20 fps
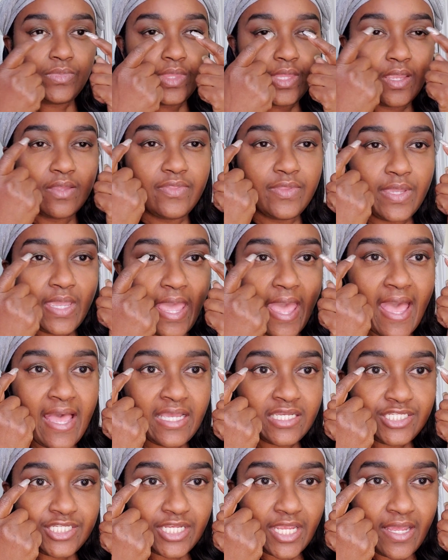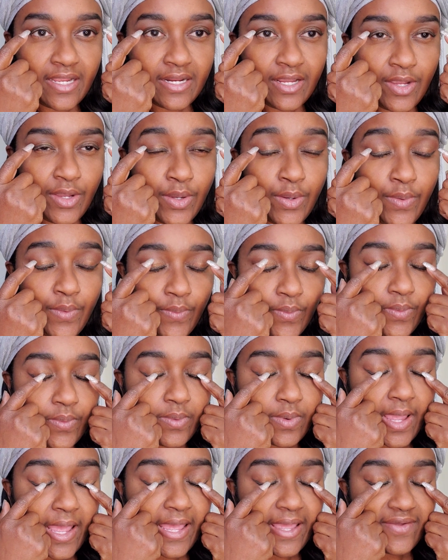the eyeshadow.
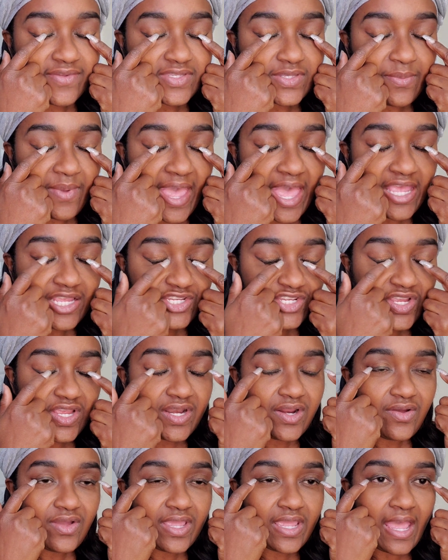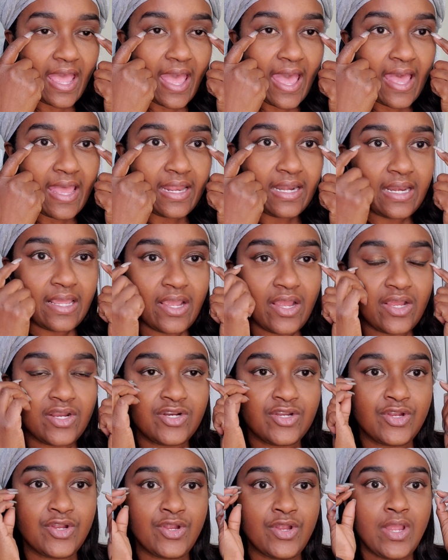I have some eyeshadow and
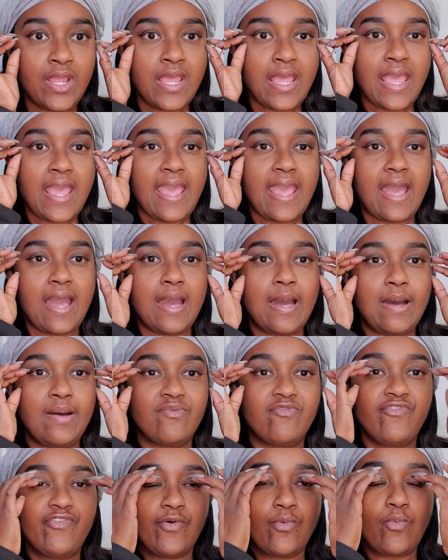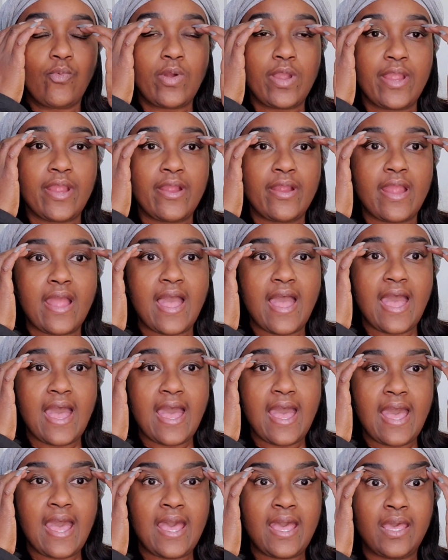eyeliner from where
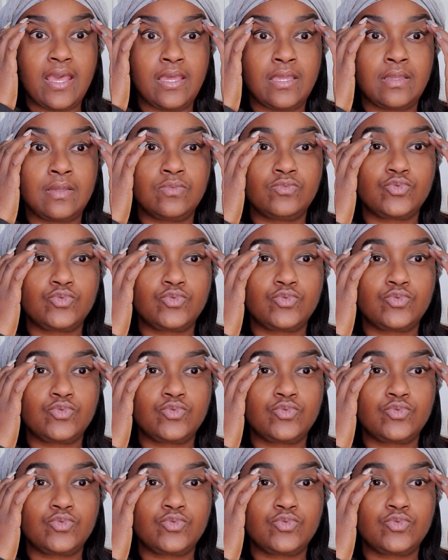I